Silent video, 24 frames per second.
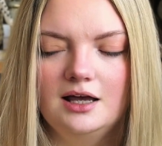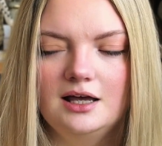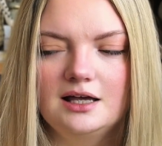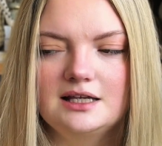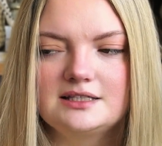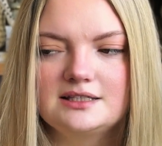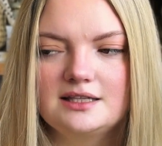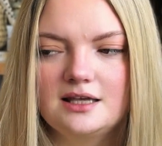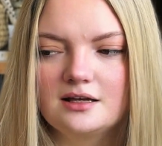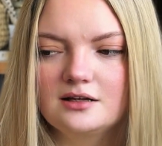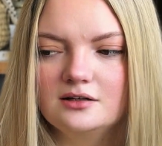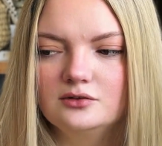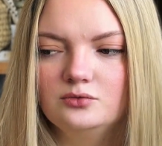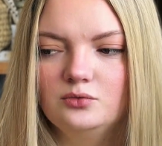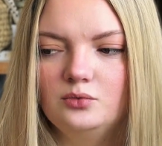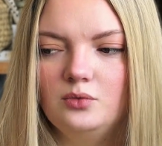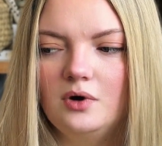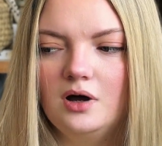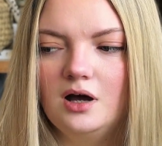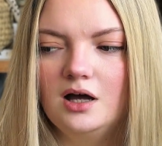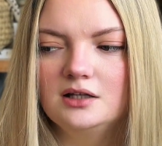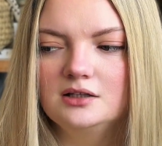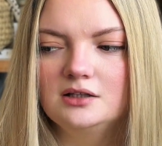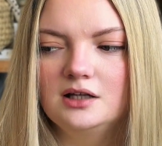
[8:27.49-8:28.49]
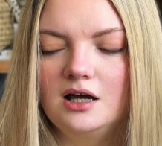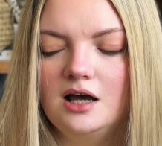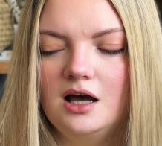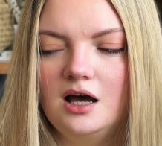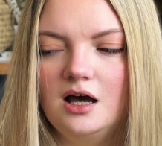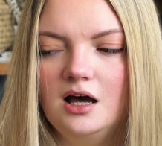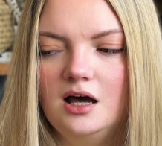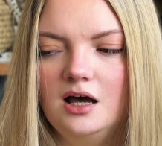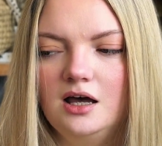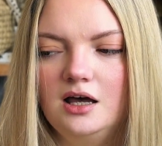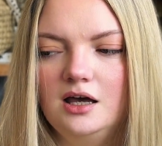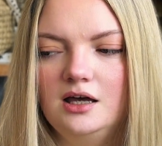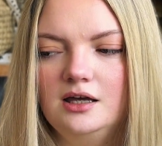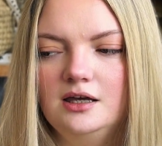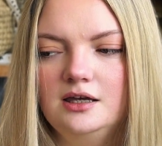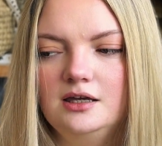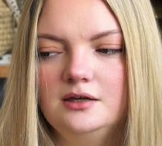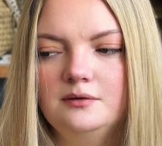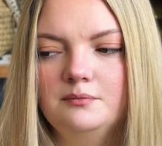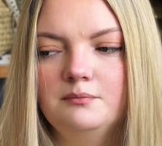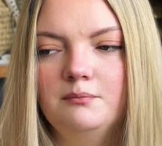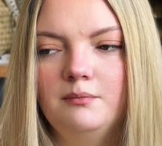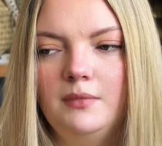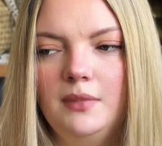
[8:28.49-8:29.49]
Second one
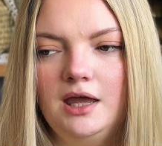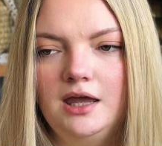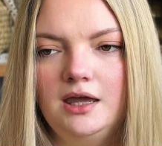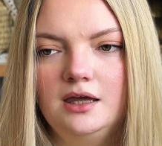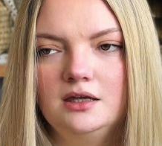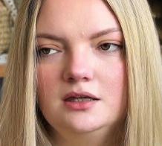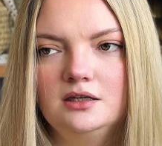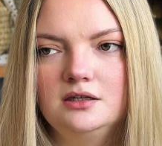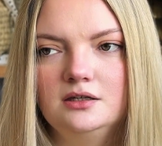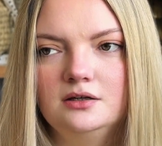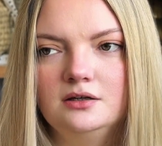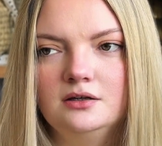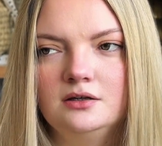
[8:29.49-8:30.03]
I made